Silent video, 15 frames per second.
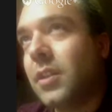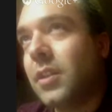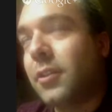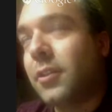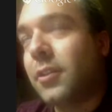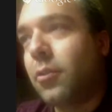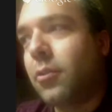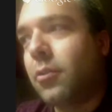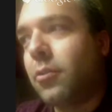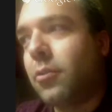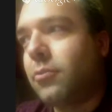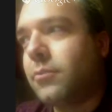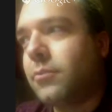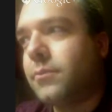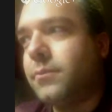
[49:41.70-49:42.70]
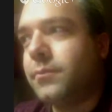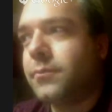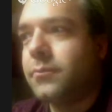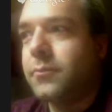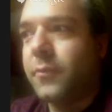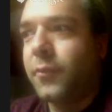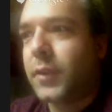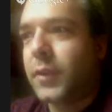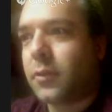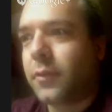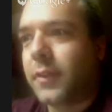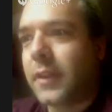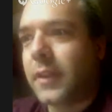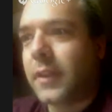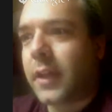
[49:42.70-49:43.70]
like the whole
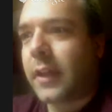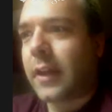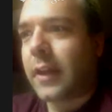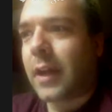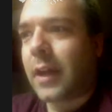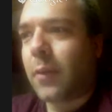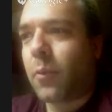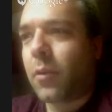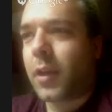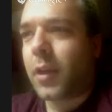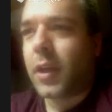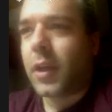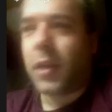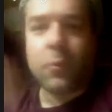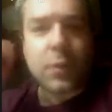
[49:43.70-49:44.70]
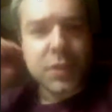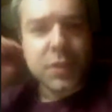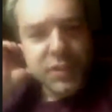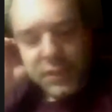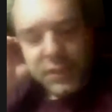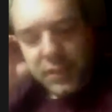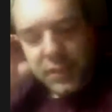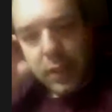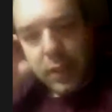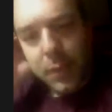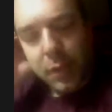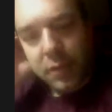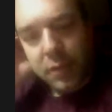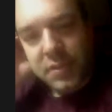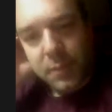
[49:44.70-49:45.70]
field that I work in, which is
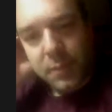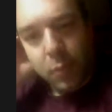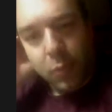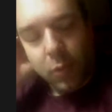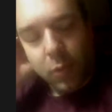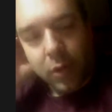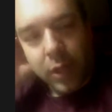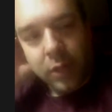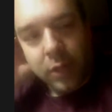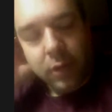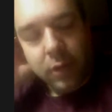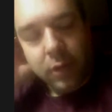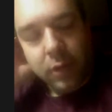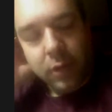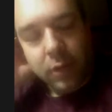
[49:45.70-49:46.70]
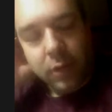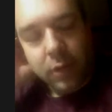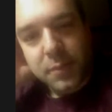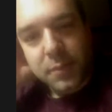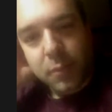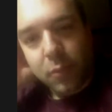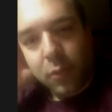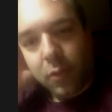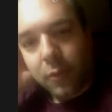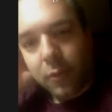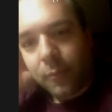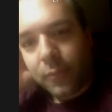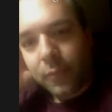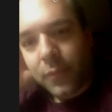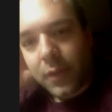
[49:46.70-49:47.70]
peer support and recovery support.